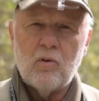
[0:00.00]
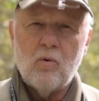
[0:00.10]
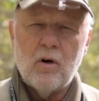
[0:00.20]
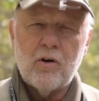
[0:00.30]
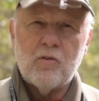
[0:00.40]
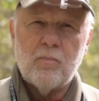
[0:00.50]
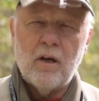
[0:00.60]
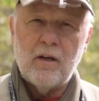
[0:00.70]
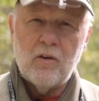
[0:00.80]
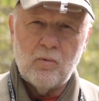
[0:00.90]
with water
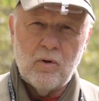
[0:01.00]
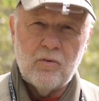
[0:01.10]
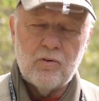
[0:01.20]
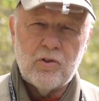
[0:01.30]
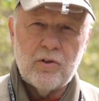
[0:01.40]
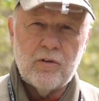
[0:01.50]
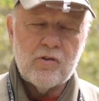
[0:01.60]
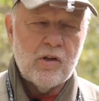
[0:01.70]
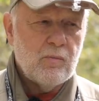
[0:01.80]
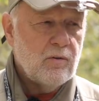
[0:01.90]
supply on the river during
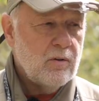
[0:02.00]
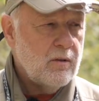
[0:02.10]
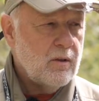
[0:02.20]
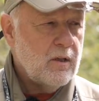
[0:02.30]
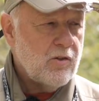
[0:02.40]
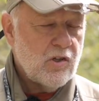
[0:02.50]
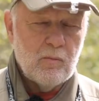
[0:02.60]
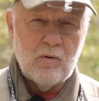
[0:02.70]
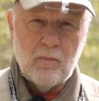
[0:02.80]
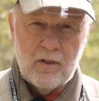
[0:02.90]
the late
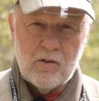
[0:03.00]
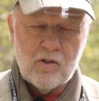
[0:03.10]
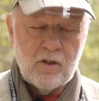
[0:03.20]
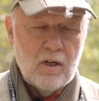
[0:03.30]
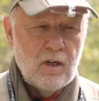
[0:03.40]
summer months.